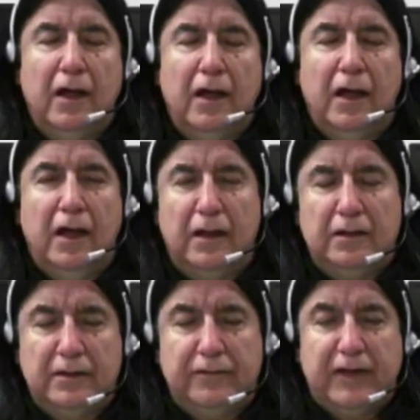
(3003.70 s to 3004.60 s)
living
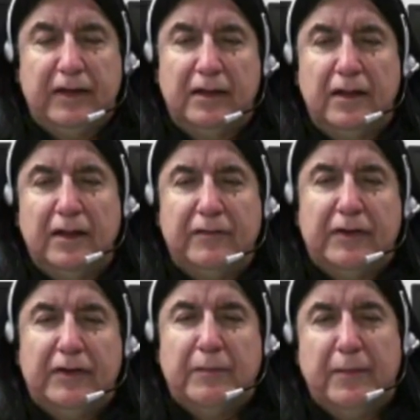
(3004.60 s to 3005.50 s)

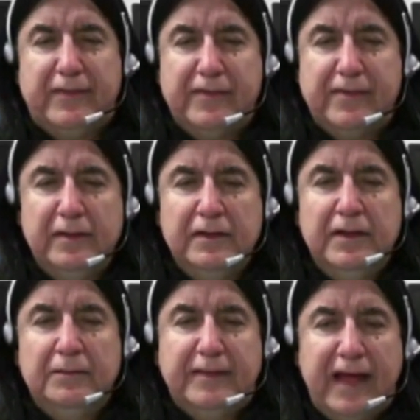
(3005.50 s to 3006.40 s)
moments. But
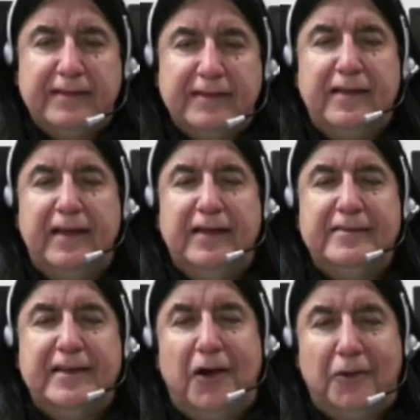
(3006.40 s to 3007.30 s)
that is
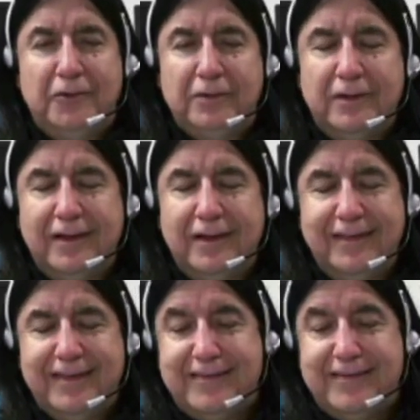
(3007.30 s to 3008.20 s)
the goal
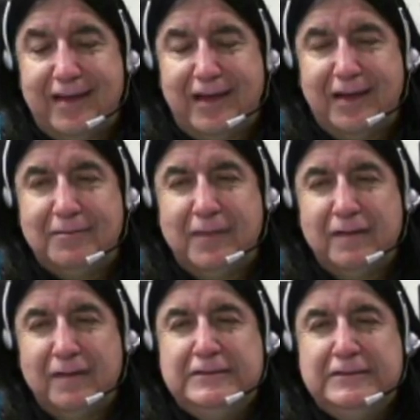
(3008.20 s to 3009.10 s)
that
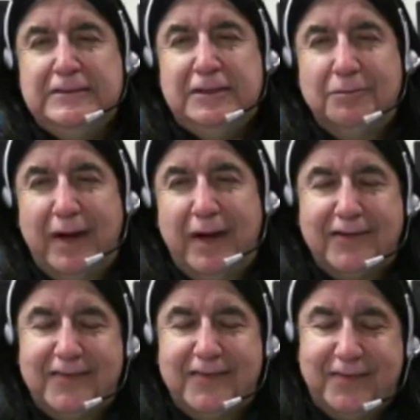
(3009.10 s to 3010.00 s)

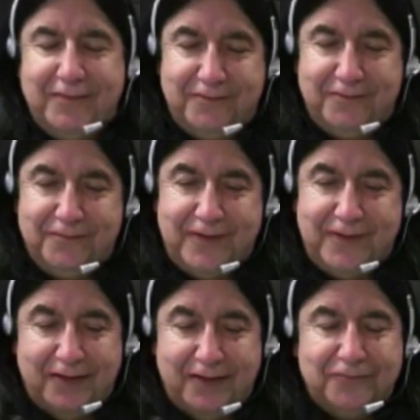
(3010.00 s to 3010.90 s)
Marx
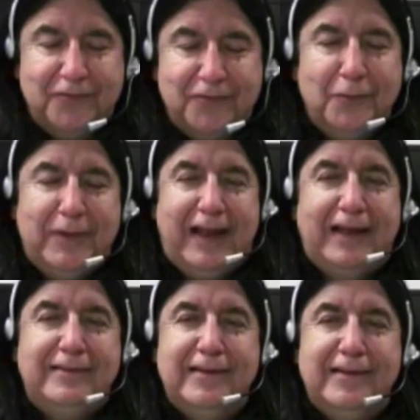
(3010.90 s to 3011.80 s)
formulated
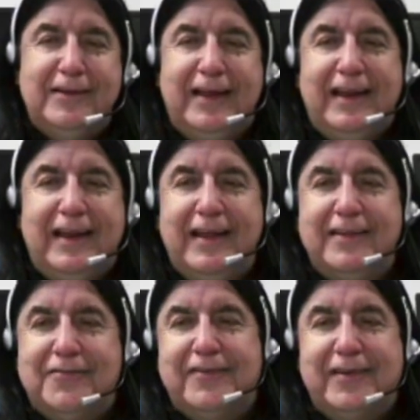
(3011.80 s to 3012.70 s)
in his vision of
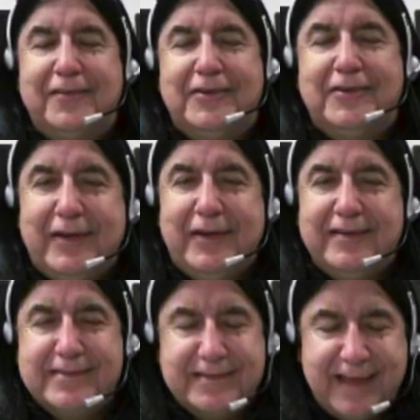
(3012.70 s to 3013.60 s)
a communist
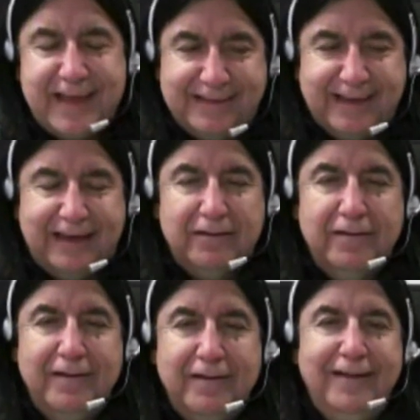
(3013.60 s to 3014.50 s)
society.
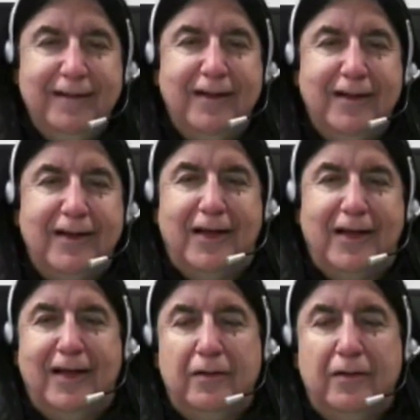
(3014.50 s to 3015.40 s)

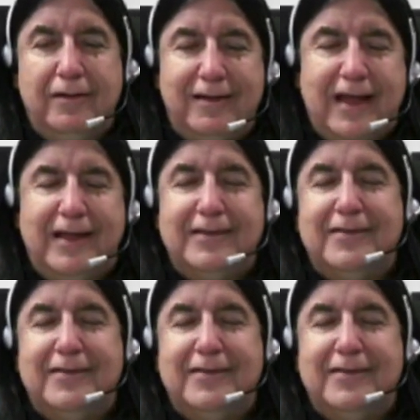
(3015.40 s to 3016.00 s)
And